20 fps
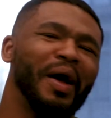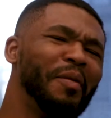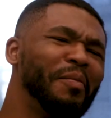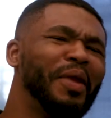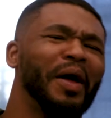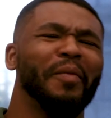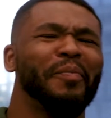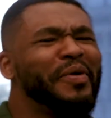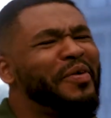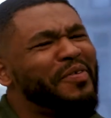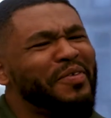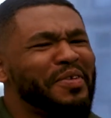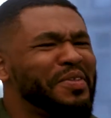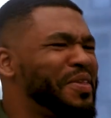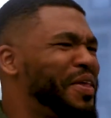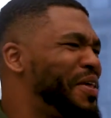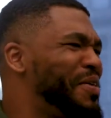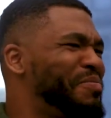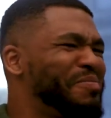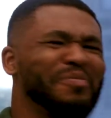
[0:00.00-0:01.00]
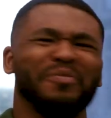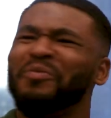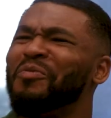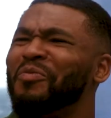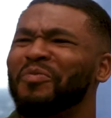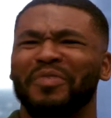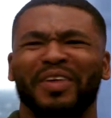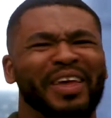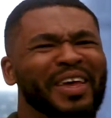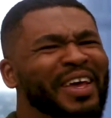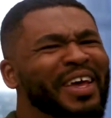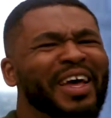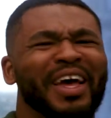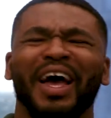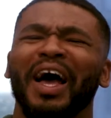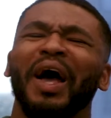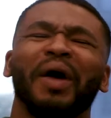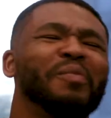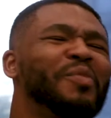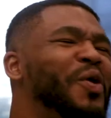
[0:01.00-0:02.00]
I'm not, but it's like
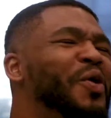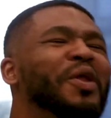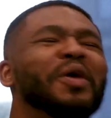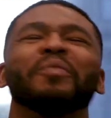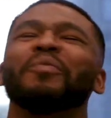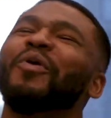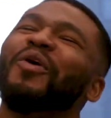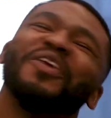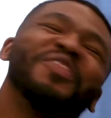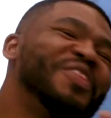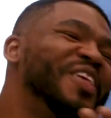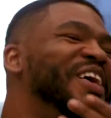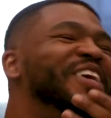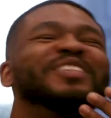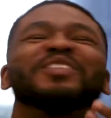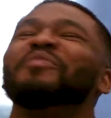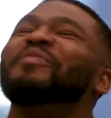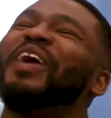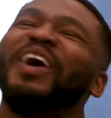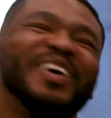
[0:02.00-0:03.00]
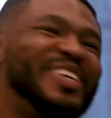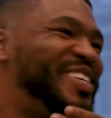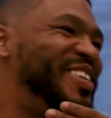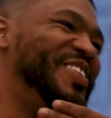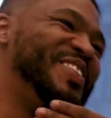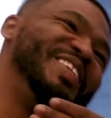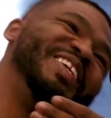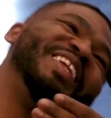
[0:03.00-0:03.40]
I'm learning more things about you